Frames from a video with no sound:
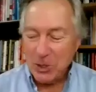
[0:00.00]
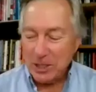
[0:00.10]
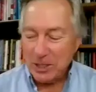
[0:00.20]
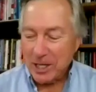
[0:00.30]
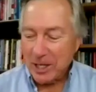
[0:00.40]

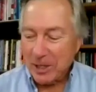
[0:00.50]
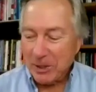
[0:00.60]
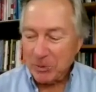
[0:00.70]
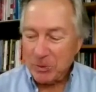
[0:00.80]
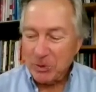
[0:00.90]

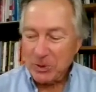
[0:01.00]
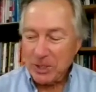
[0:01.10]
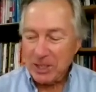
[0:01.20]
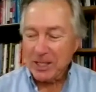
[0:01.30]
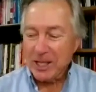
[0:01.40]

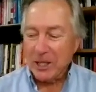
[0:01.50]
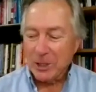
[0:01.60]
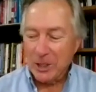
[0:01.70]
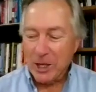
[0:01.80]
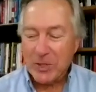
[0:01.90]
I
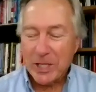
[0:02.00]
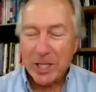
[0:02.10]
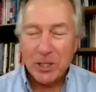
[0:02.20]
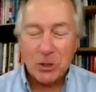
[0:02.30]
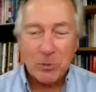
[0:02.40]
love to
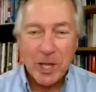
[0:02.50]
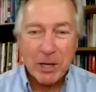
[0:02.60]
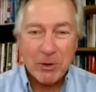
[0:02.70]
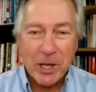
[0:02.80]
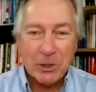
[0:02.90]
get a little
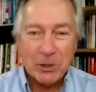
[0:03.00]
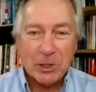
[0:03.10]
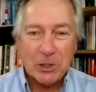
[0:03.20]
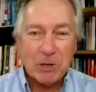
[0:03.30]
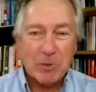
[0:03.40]
background
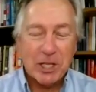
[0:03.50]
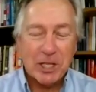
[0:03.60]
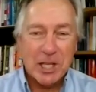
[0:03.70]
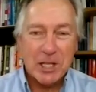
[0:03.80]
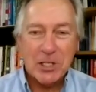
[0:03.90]
on my
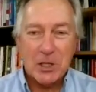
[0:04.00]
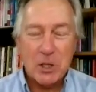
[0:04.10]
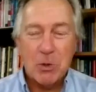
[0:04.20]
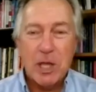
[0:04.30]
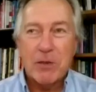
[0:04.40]
guest, and
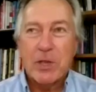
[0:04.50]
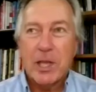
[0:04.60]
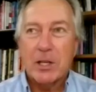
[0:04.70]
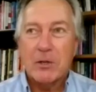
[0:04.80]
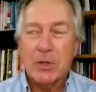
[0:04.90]
you have
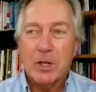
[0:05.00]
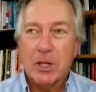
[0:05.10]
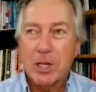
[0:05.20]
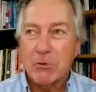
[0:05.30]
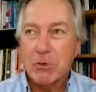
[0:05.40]
had a
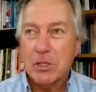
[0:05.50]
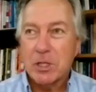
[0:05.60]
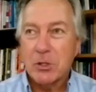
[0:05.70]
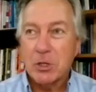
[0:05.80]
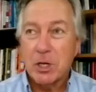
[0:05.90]
very
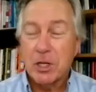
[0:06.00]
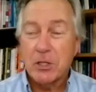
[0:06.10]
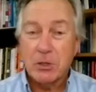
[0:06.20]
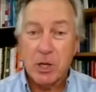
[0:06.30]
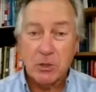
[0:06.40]
interesting journey.
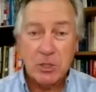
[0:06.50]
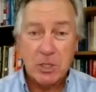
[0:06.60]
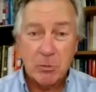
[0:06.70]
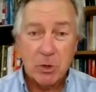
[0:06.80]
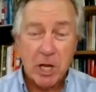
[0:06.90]
So I'll
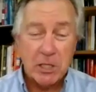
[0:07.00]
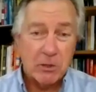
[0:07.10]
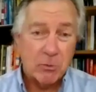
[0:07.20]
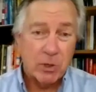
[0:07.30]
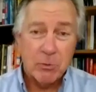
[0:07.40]
just summarize
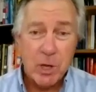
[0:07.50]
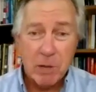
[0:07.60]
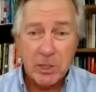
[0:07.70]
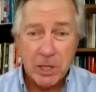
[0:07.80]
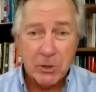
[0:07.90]
it, and we can
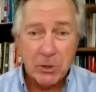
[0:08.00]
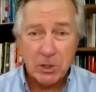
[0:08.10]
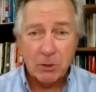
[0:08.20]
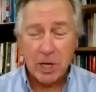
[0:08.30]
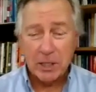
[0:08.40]
probably end the
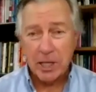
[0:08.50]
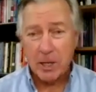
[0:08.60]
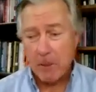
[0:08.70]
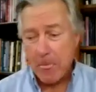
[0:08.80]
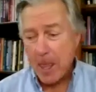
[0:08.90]
show right now.